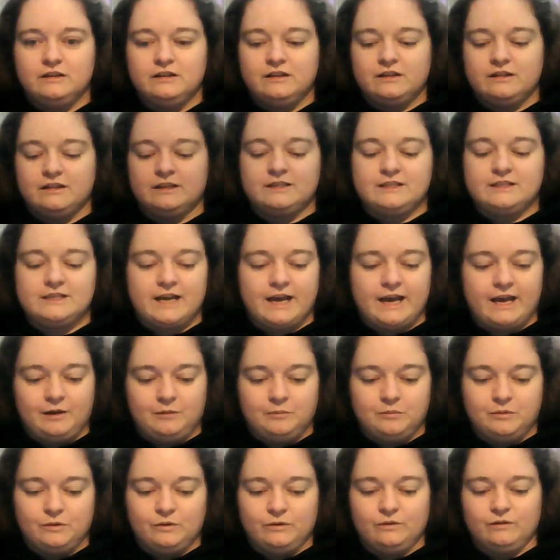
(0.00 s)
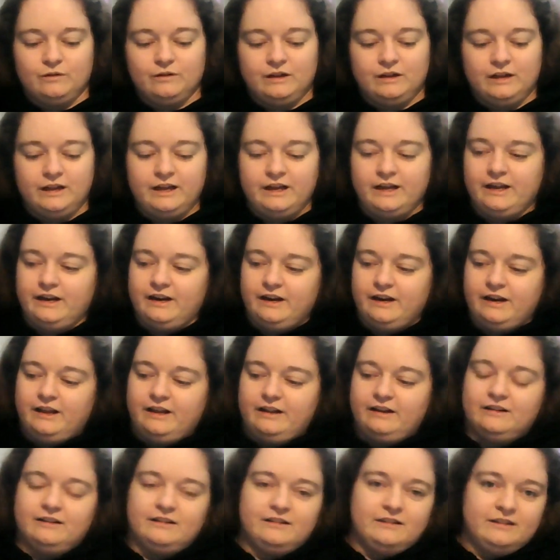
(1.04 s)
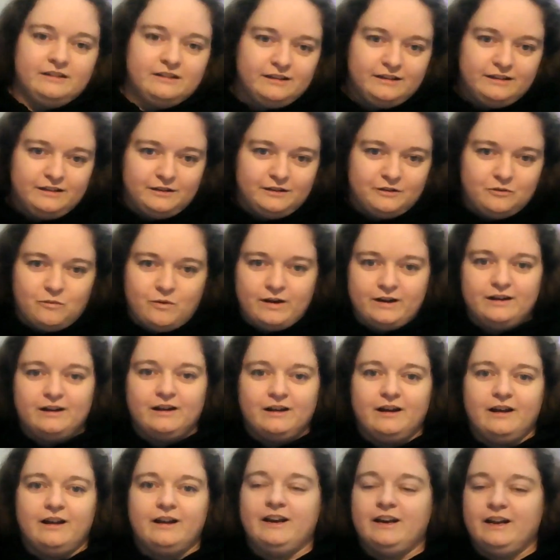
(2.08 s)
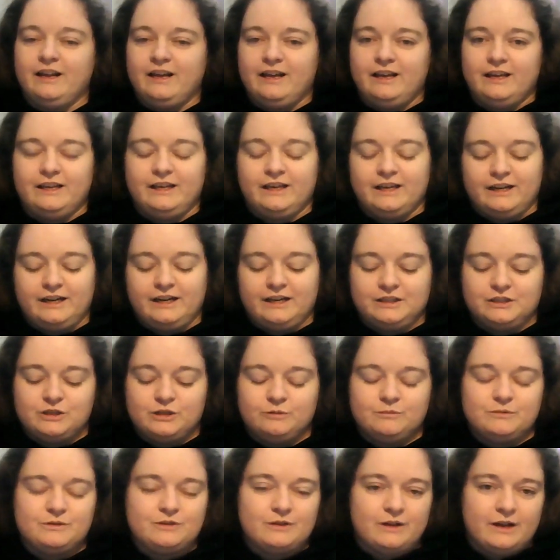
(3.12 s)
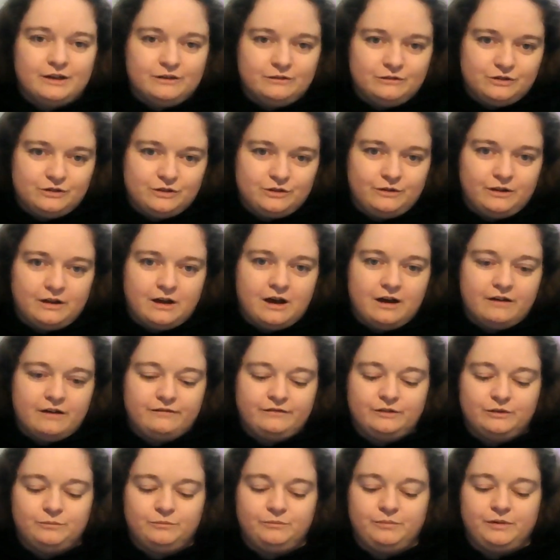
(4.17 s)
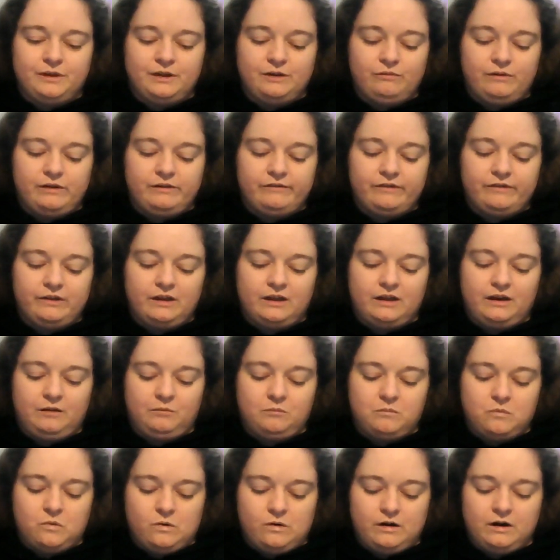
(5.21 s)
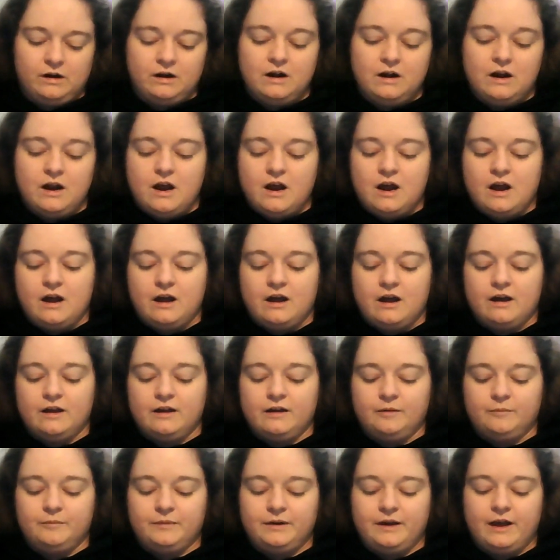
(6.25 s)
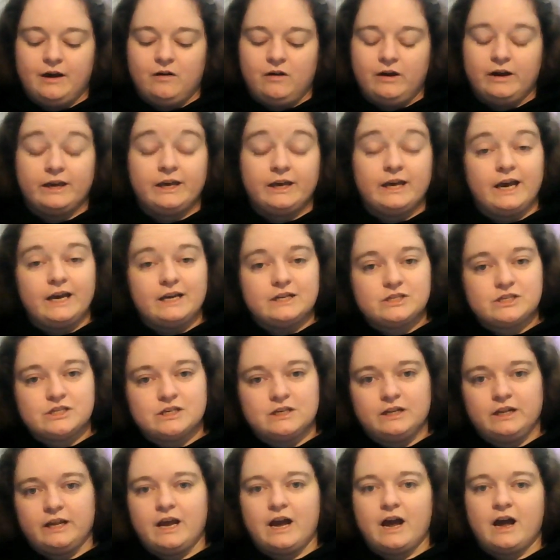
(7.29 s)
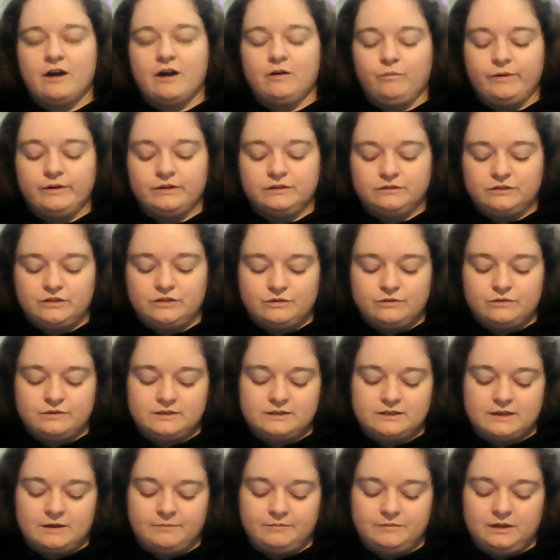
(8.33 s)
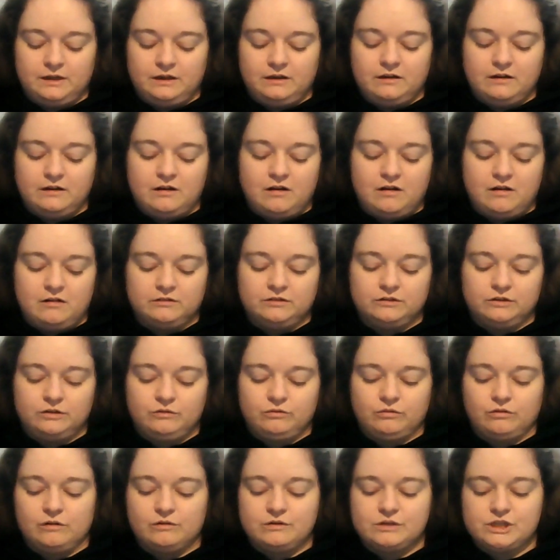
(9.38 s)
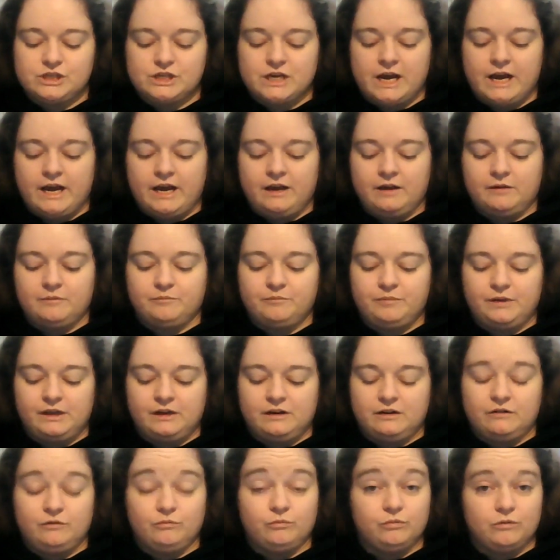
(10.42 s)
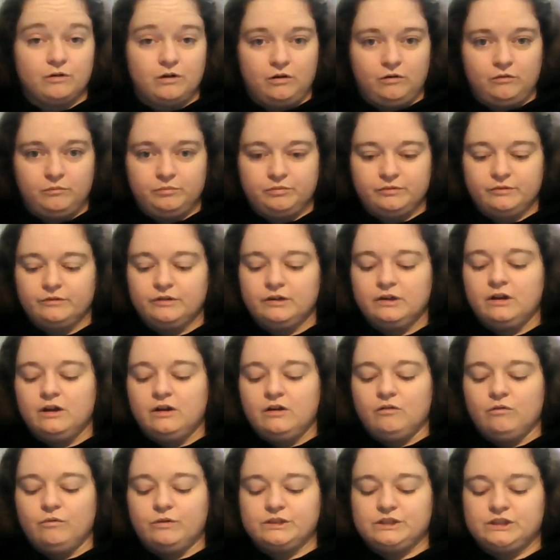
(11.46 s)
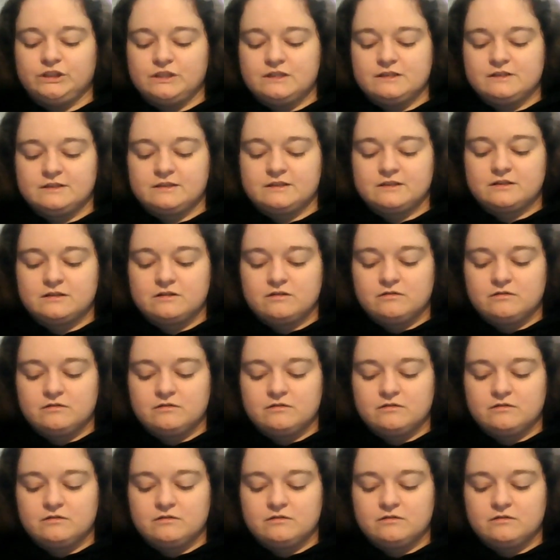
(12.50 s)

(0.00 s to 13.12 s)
the table and whatnot, and he can get into them, so I don't do the off-loom bead weaving anymore. Now, occasionally, I will do something called crochet beaded rope, which is